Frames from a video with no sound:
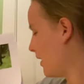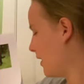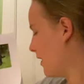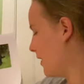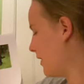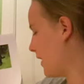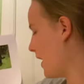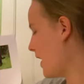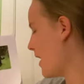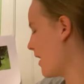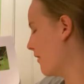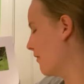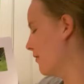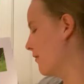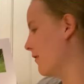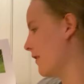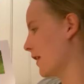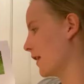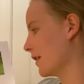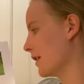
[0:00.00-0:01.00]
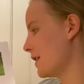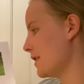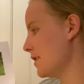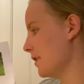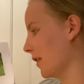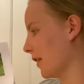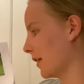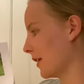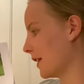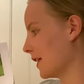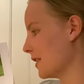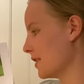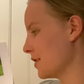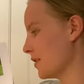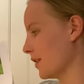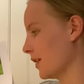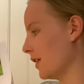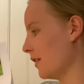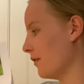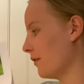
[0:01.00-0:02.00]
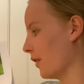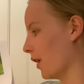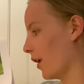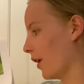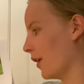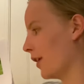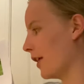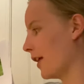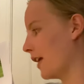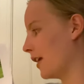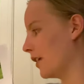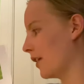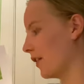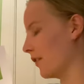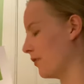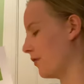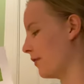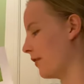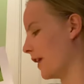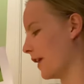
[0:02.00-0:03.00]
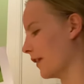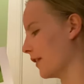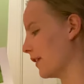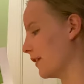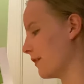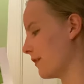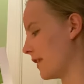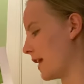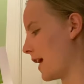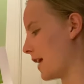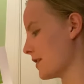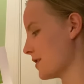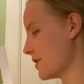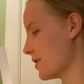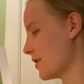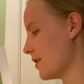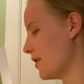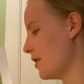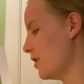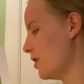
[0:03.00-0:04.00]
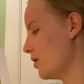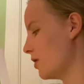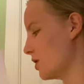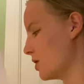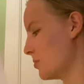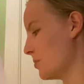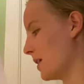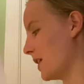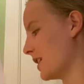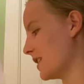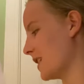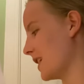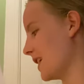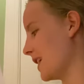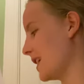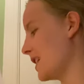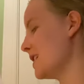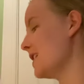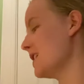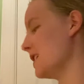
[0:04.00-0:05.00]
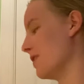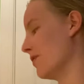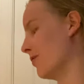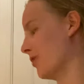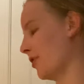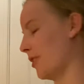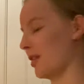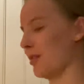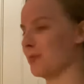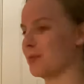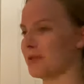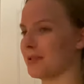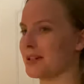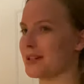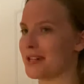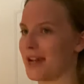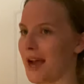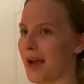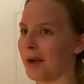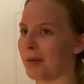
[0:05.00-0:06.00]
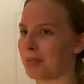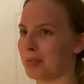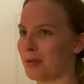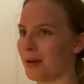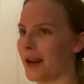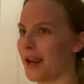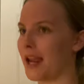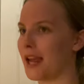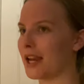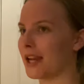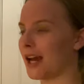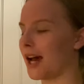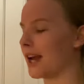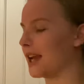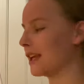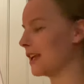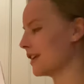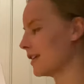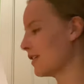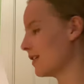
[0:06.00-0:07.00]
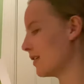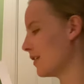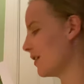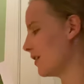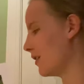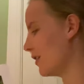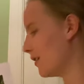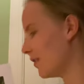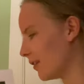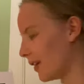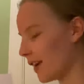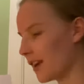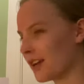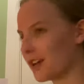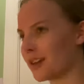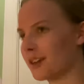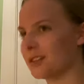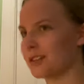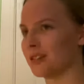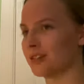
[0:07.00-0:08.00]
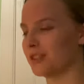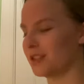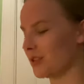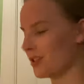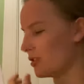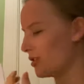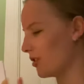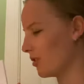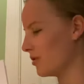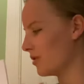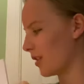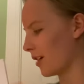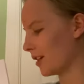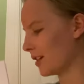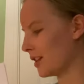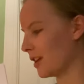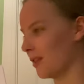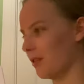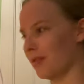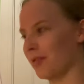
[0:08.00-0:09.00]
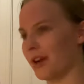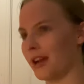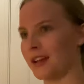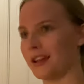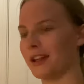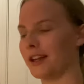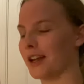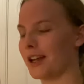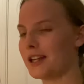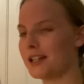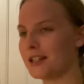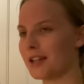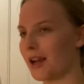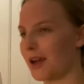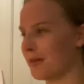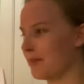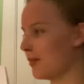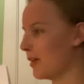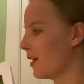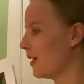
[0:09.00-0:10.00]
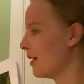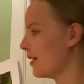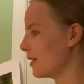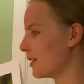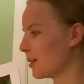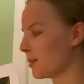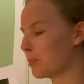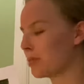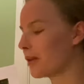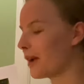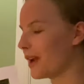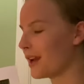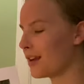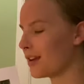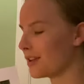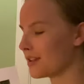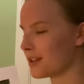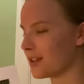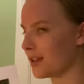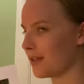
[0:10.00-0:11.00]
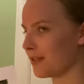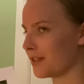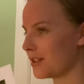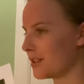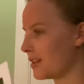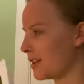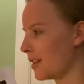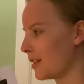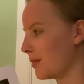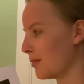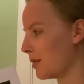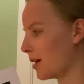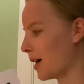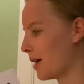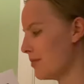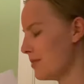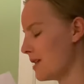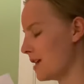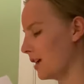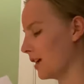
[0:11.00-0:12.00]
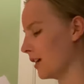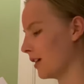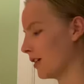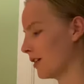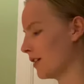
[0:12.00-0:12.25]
They have very dark and slick fur and are very fast, which makes it easy for them to attack prey at night. Right? Because they're just so dark that in the nighttime, their prey doesn't even see them coming.